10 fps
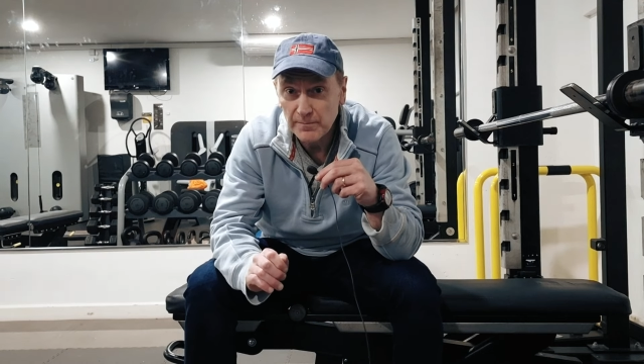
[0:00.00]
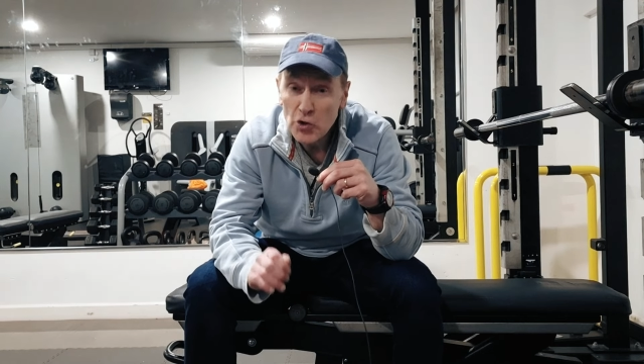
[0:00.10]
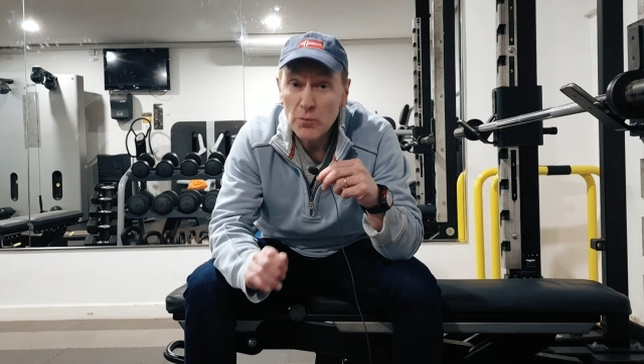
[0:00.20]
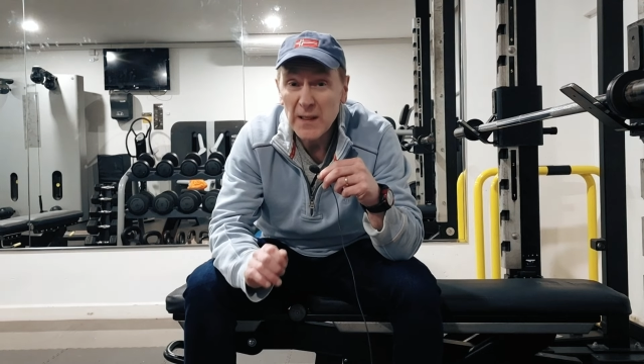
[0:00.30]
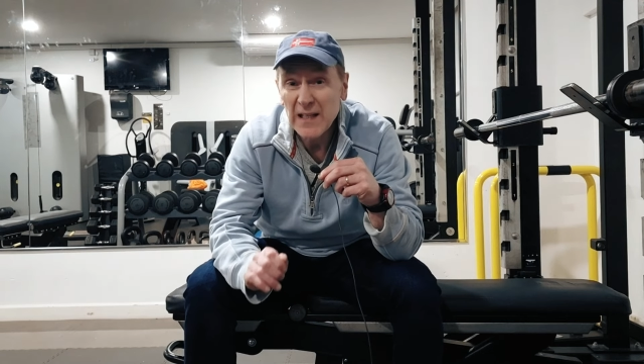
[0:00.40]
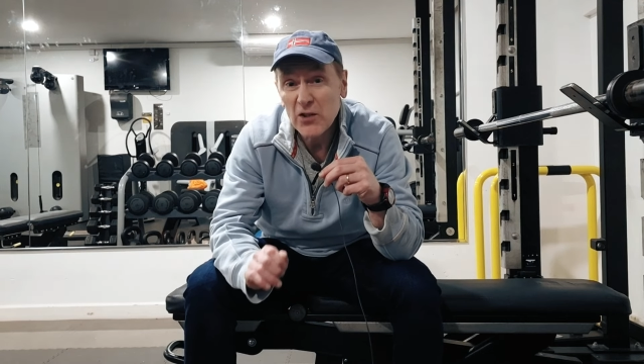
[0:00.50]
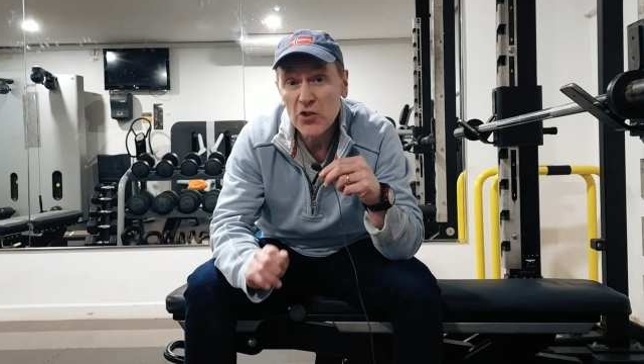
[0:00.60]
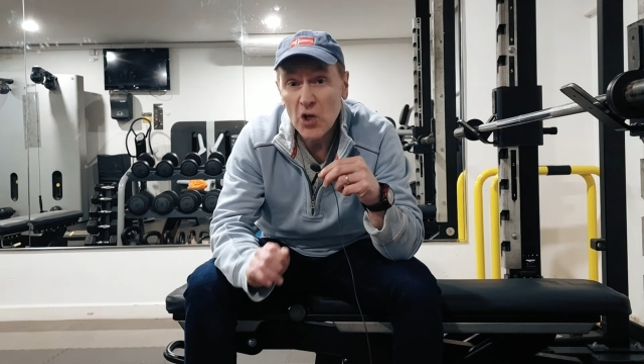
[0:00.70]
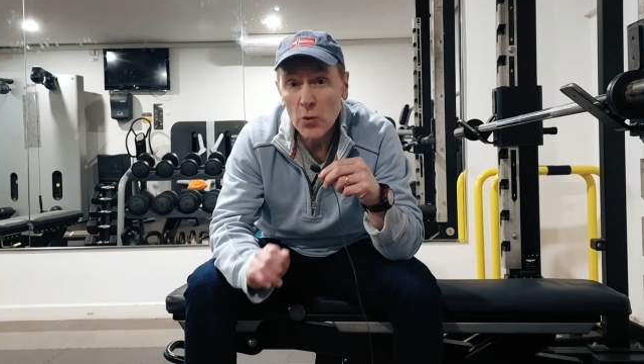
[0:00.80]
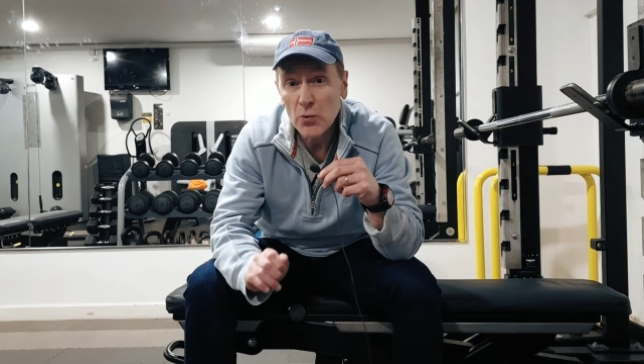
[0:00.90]
should be in
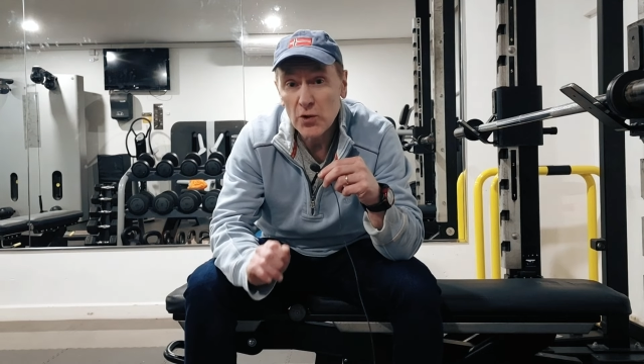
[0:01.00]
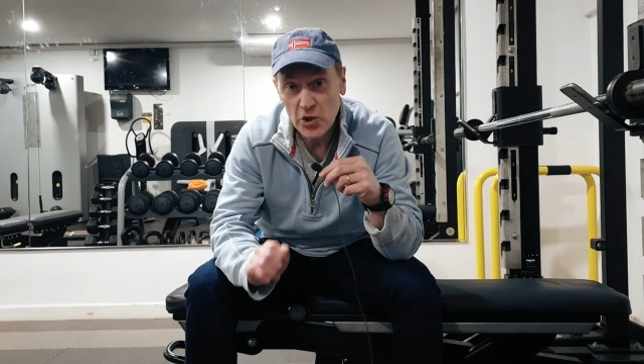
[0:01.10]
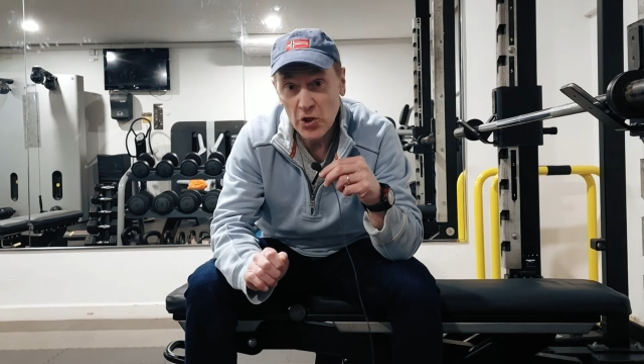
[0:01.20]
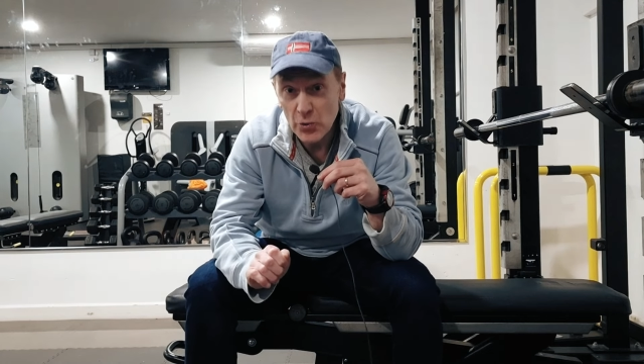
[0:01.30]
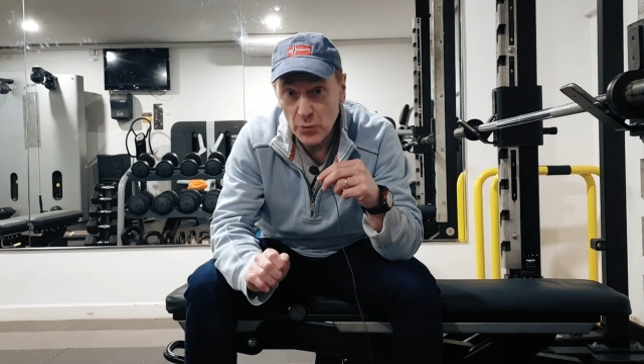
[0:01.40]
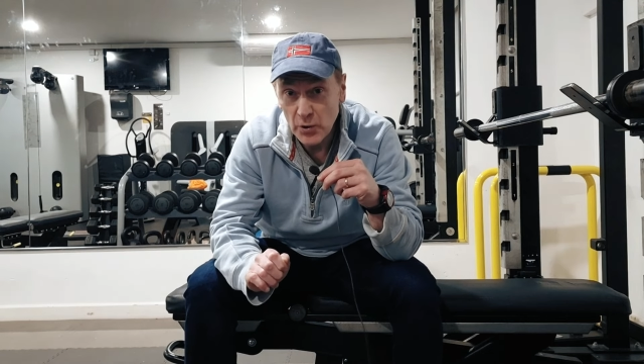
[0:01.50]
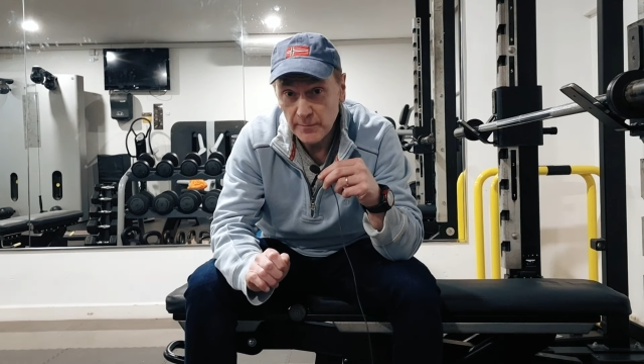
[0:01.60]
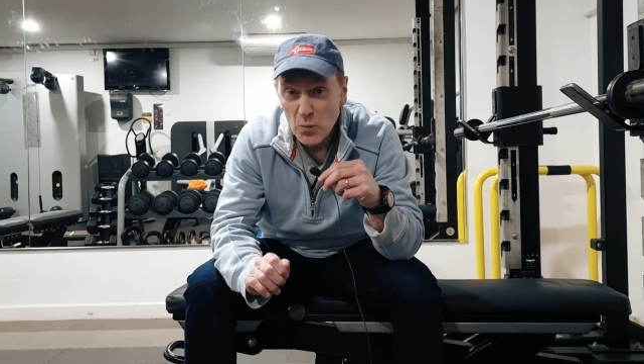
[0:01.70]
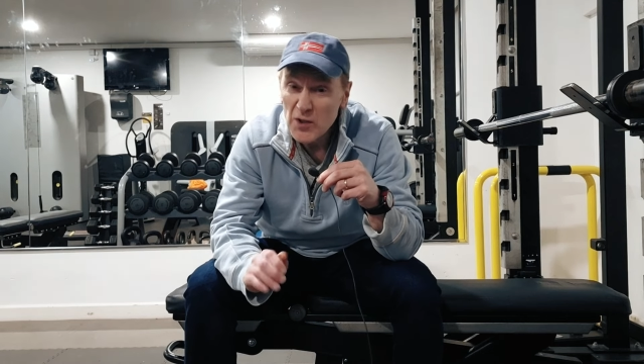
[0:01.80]
zone 2,